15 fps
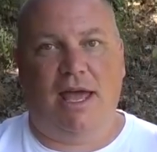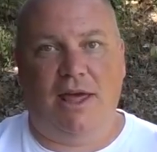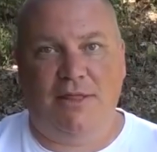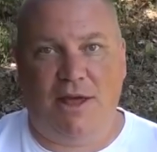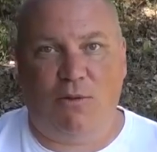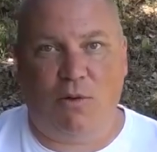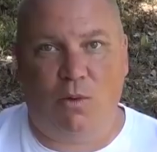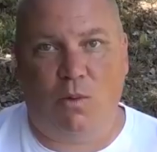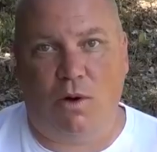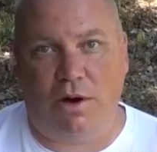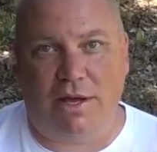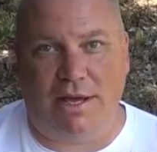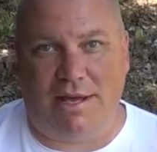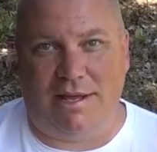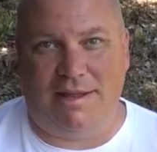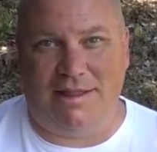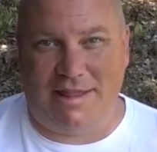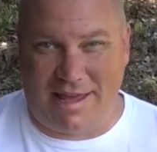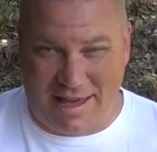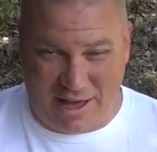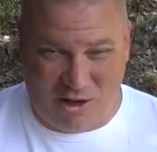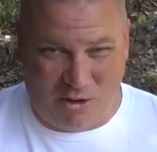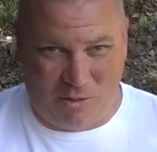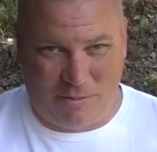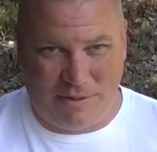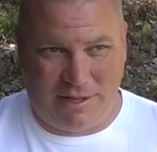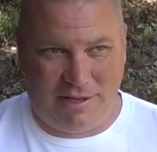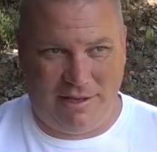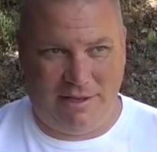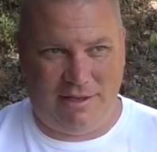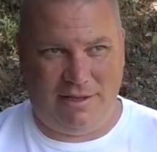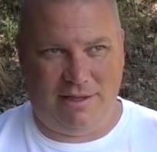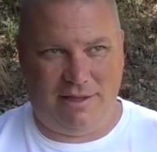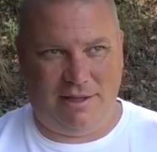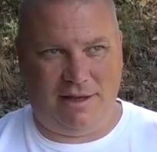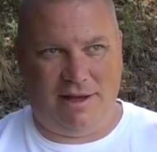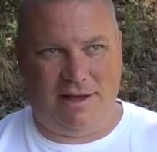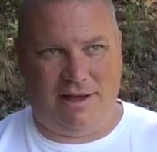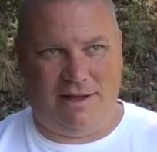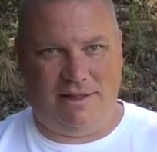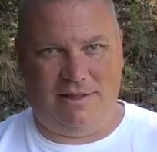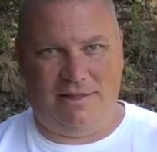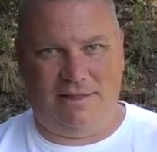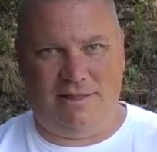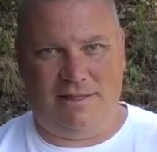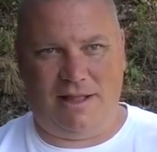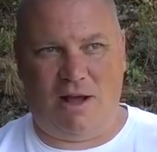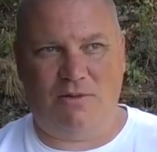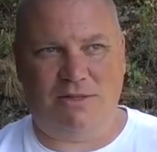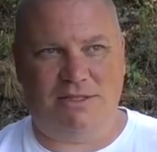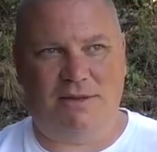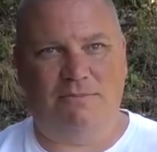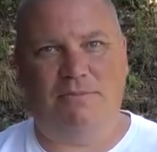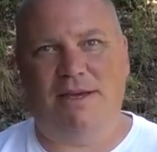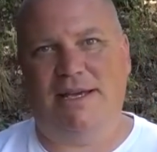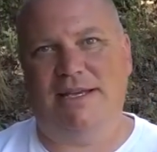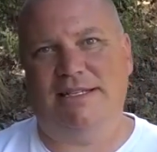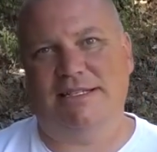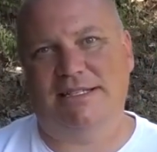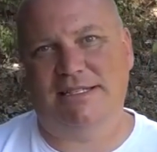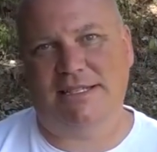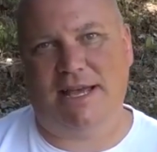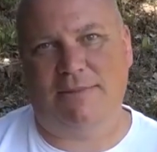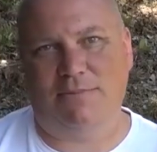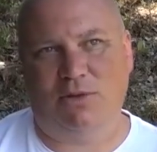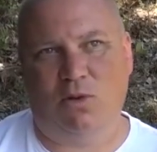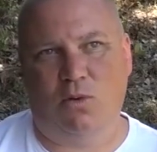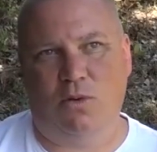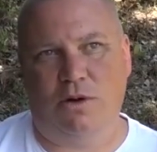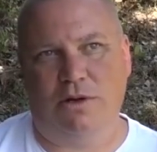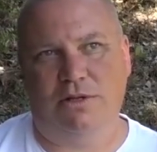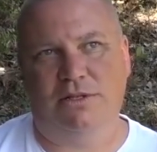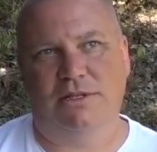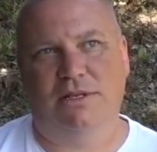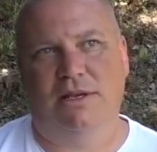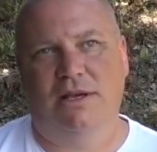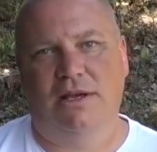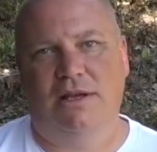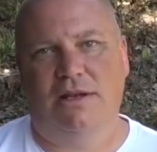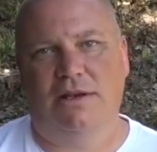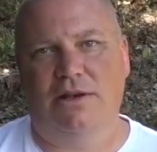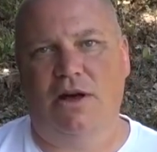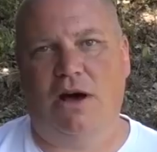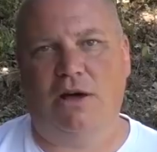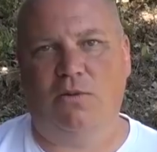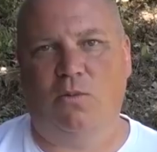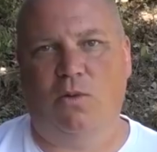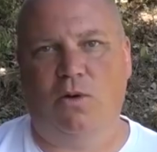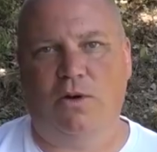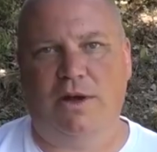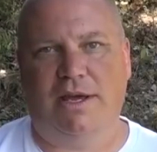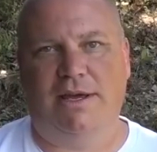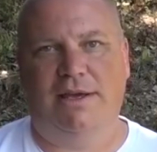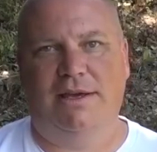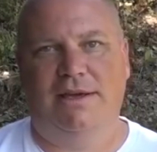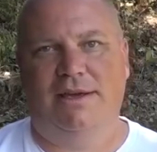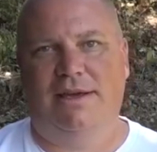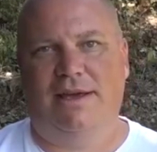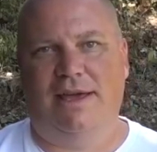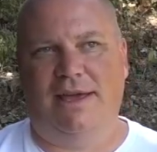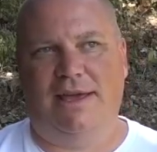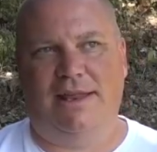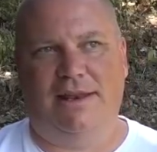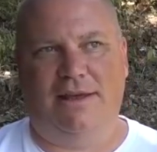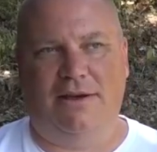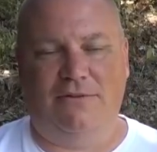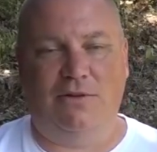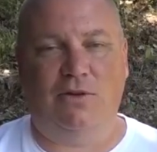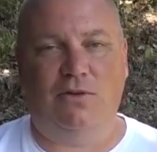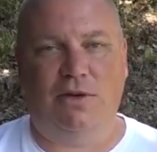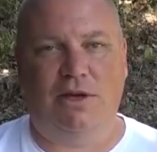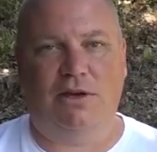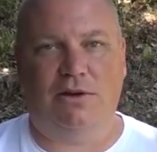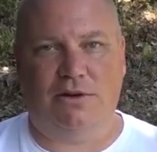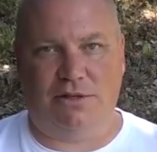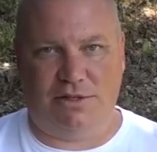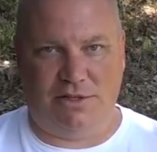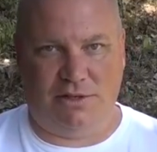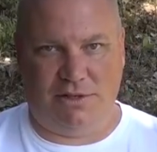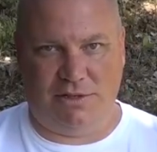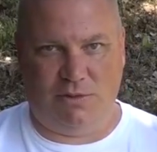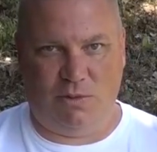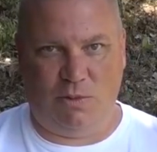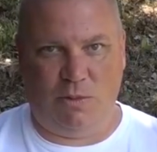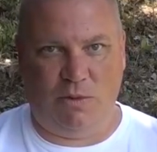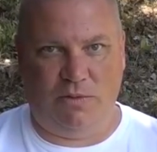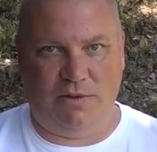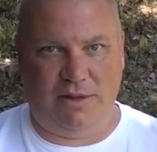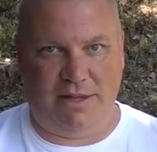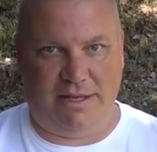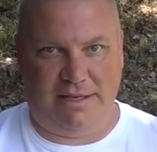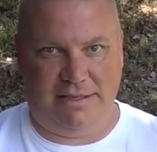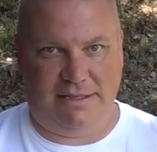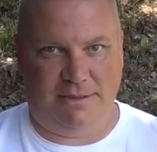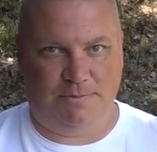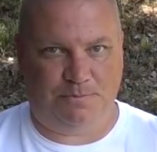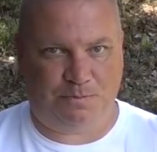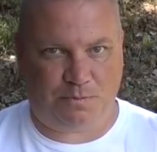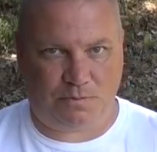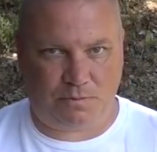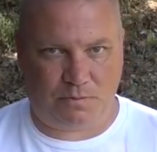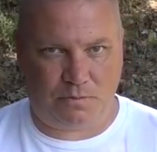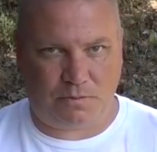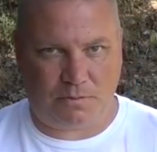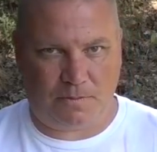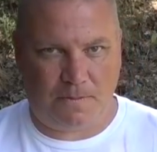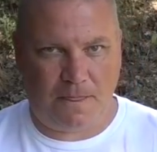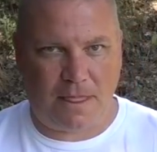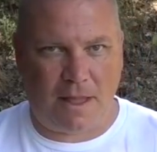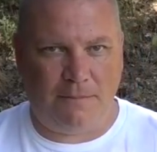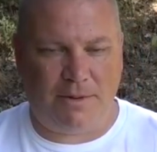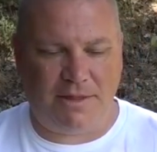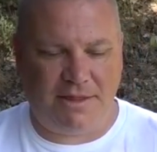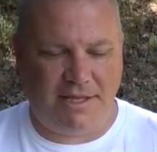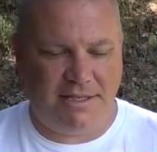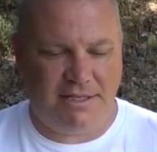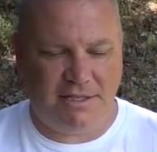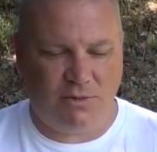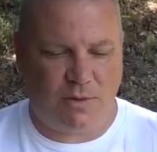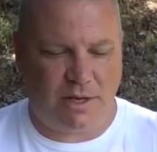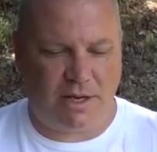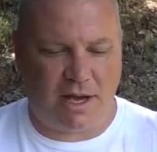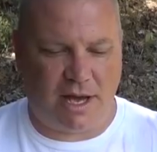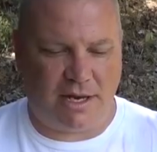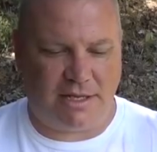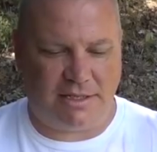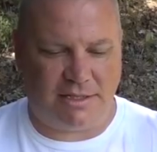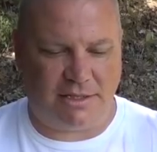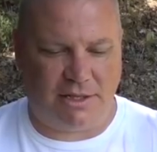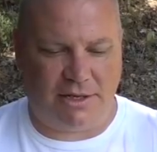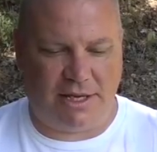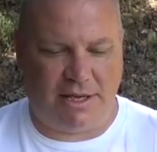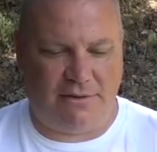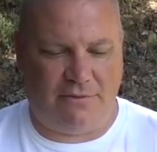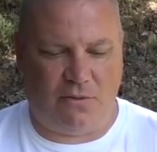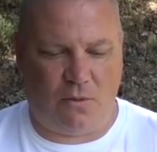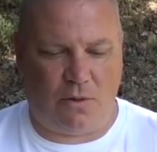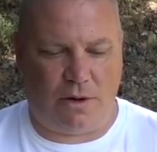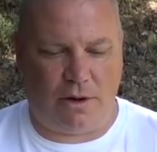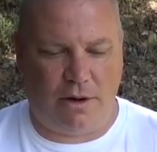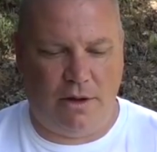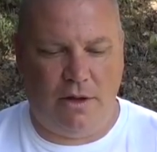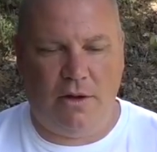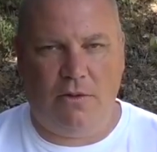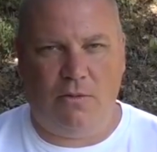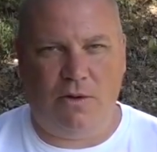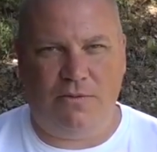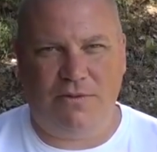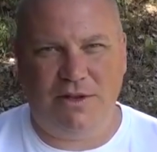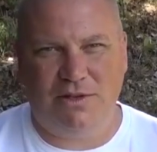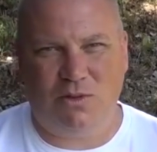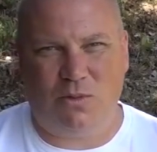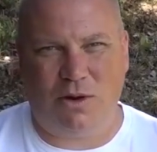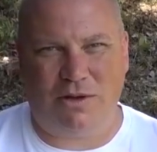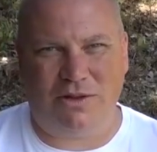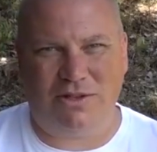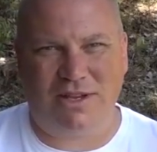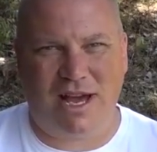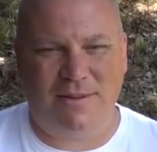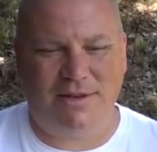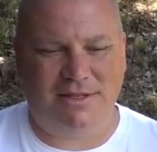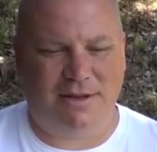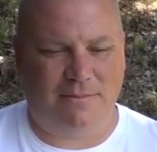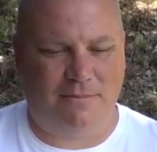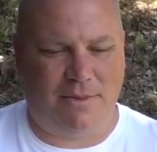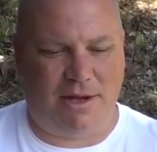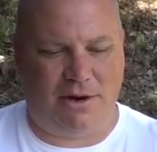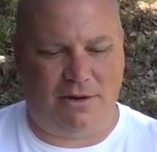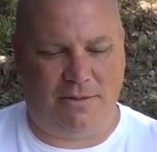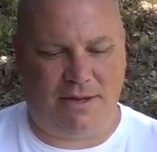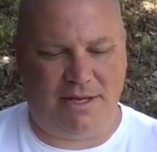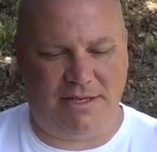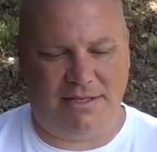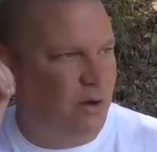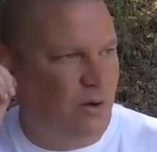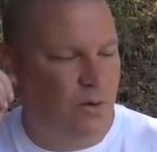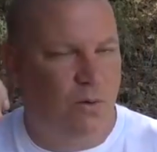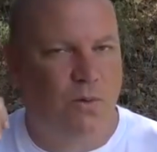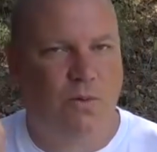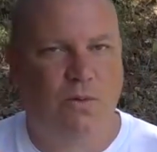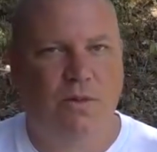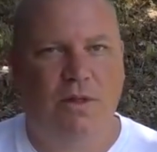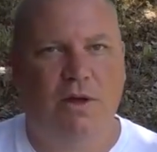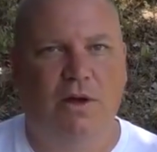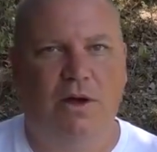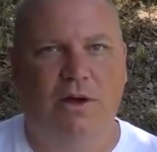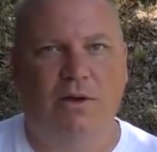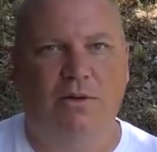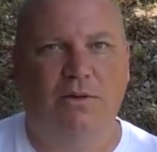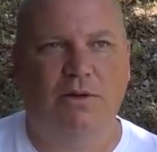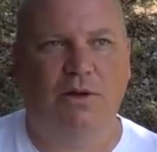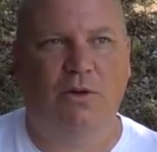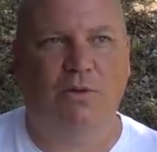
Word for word: And they were working. They helped. Uh, that was the biggest step towards non-worry in a few years is when we moved to these. But this is what got us looking for, well, if these are work, there's got to be something better. Because so, the, you